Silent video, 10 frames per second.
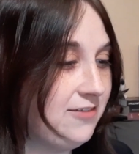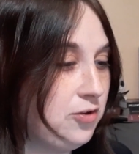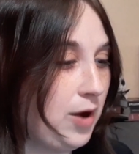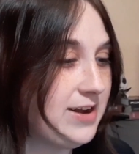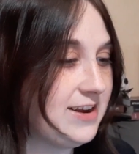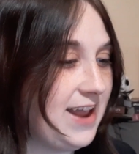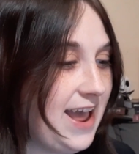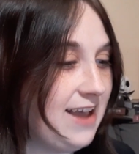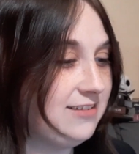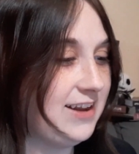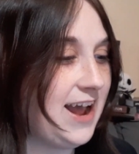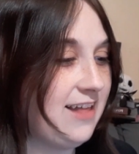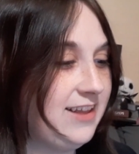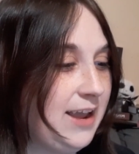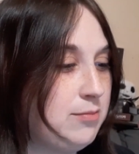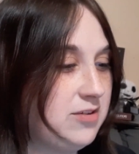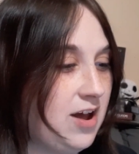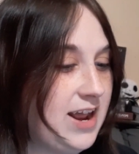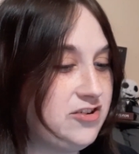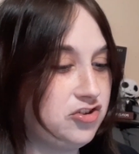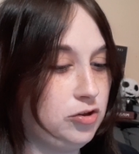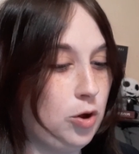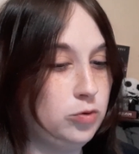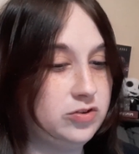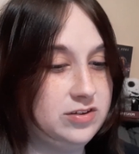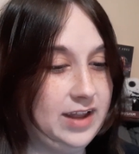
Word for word: Even though I didn't exit out of the Amazon, I just closed...